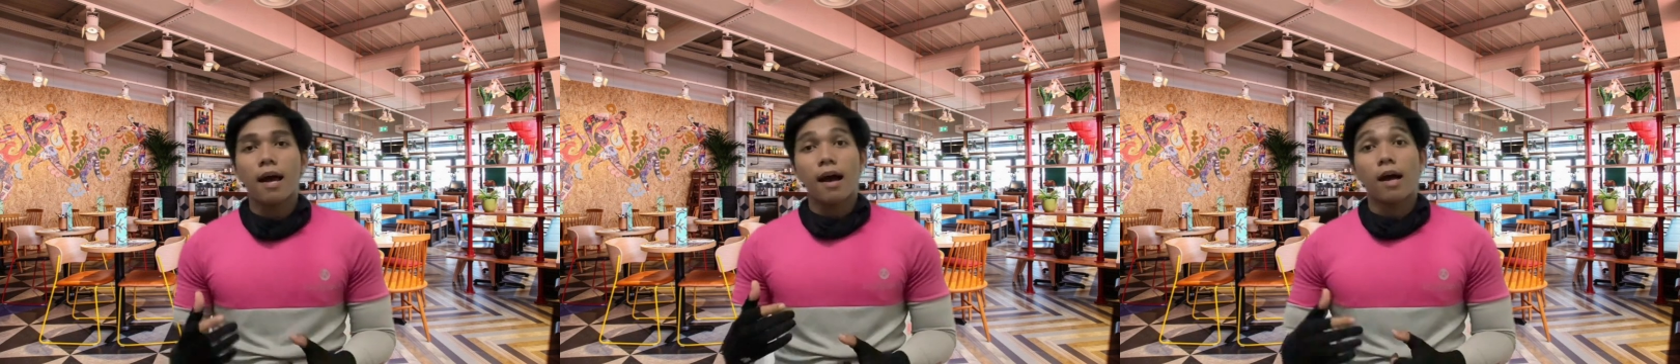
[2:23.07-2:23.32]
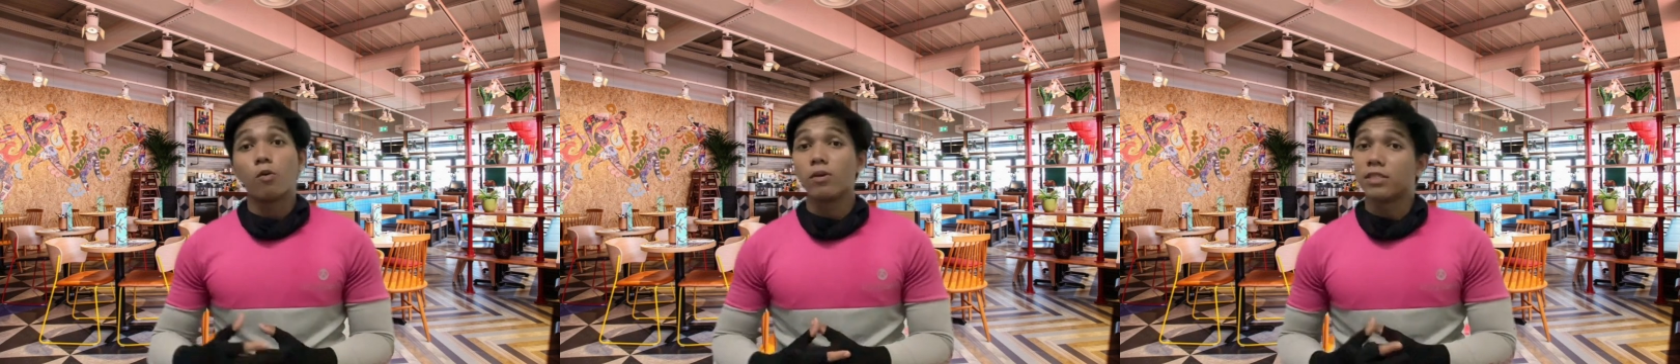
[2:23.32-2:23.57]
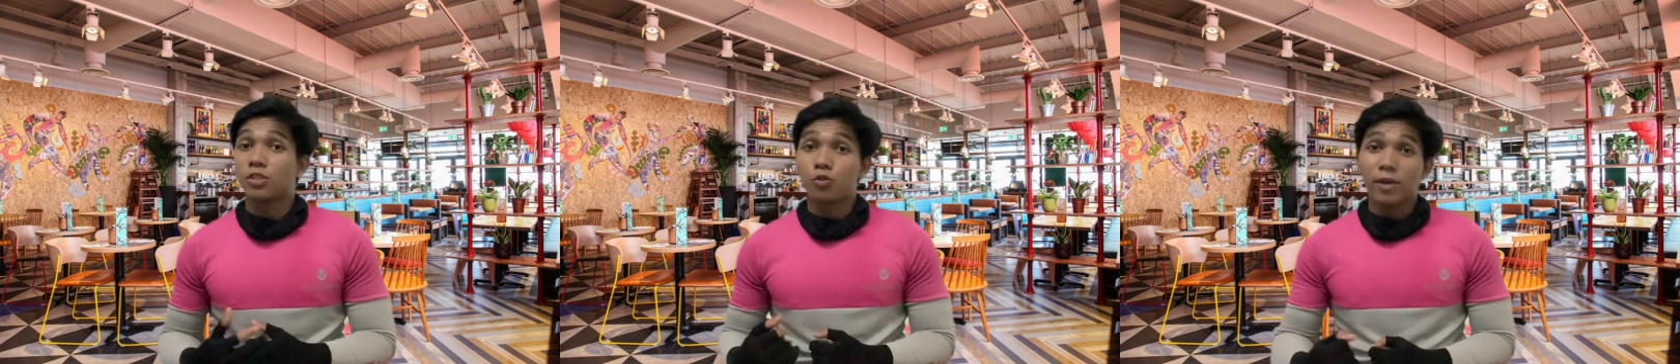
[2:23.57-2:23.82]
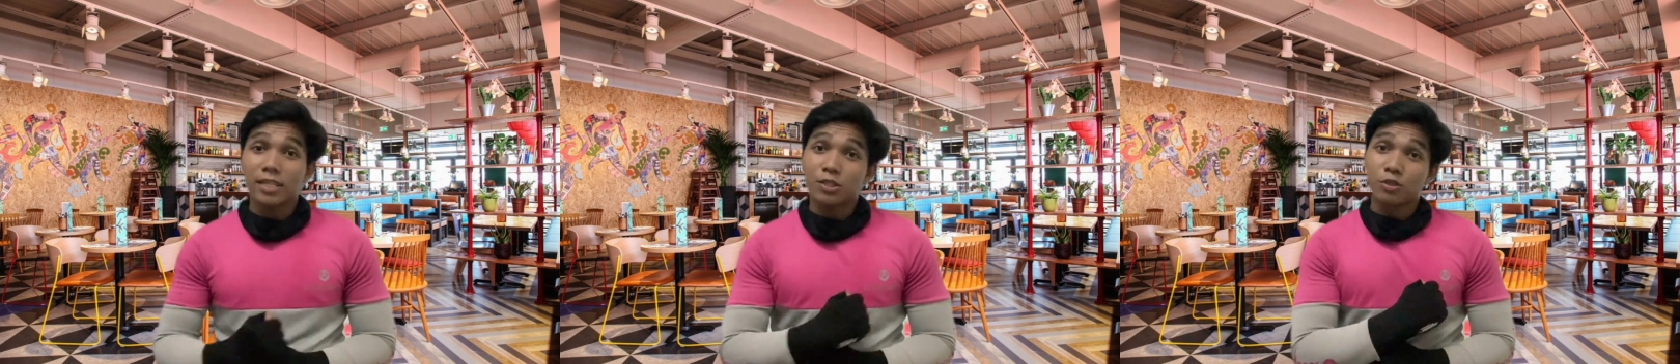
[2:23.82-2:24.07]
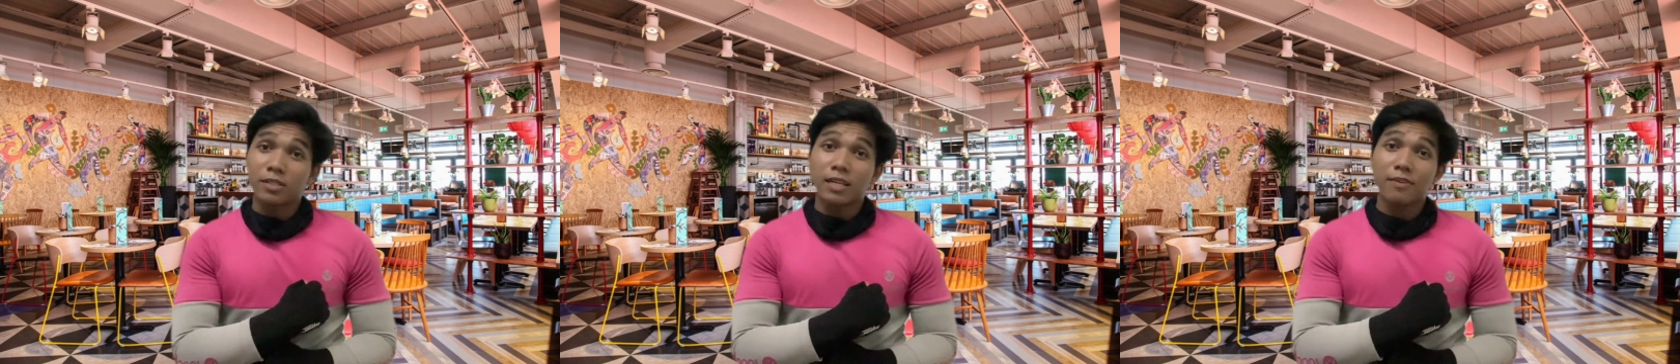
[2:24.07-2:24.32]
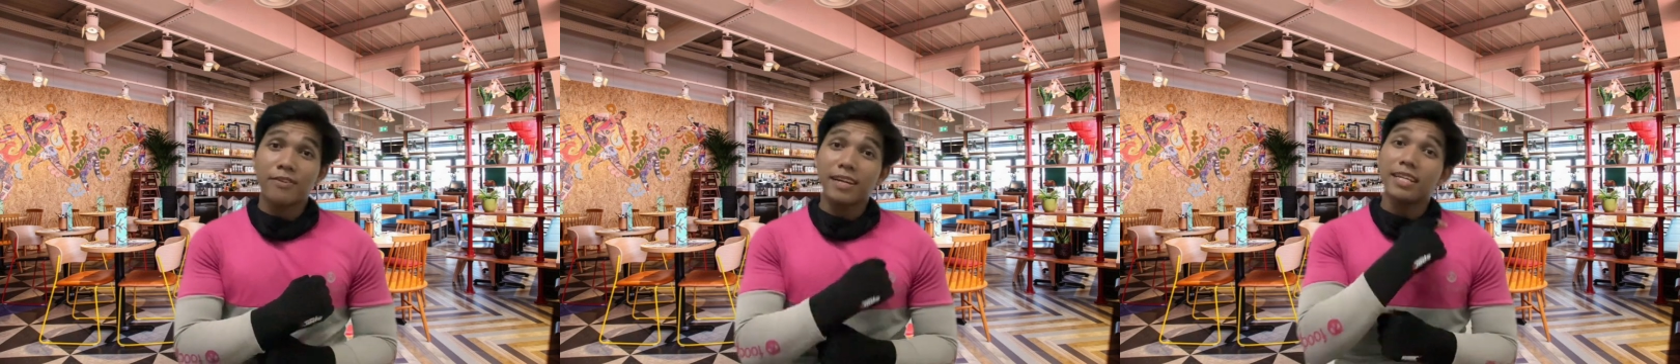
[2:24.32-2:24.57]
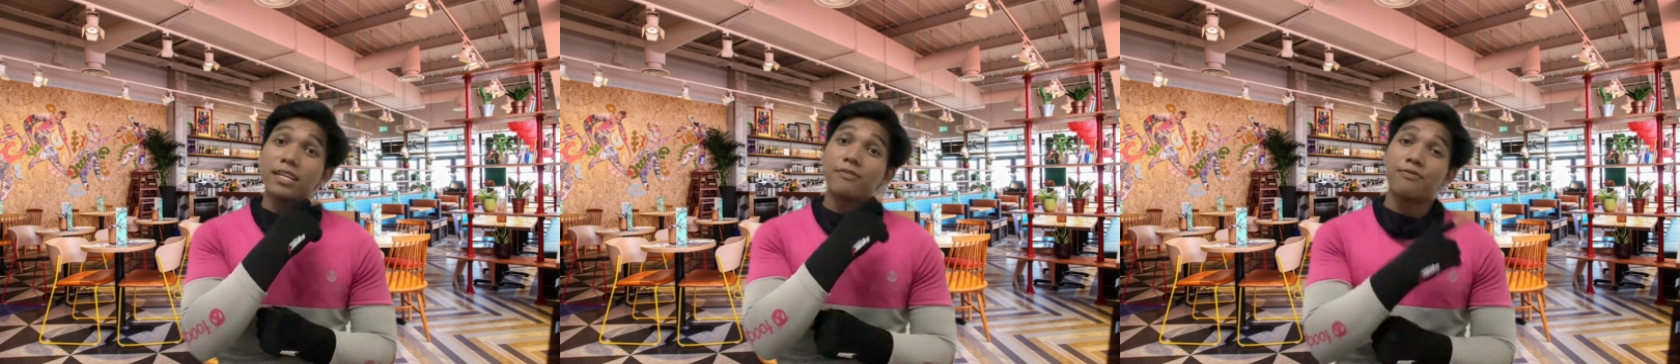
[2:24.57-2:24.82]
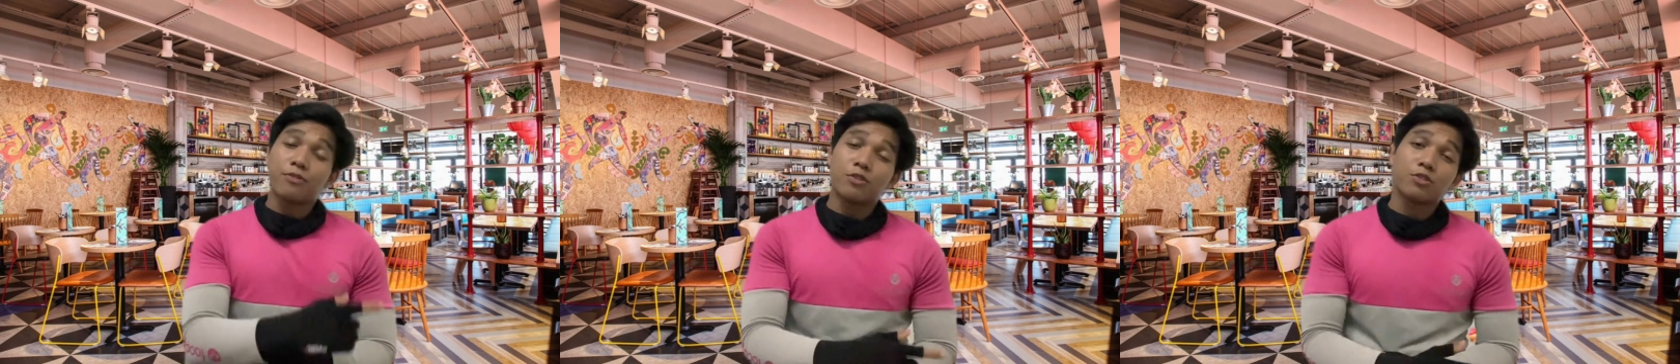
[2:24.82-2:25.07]
I went straight to delivering the
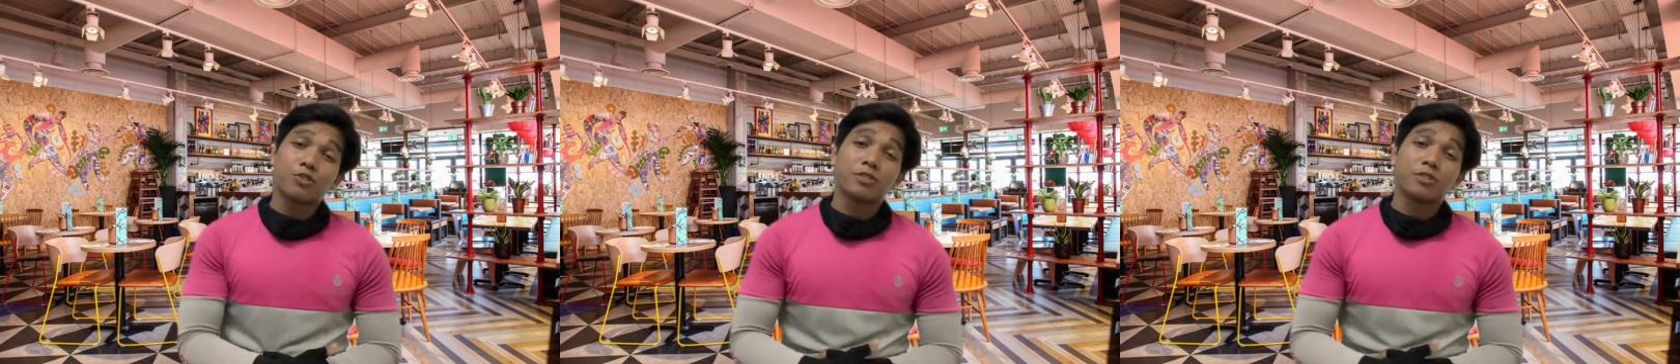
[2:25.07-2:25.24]
food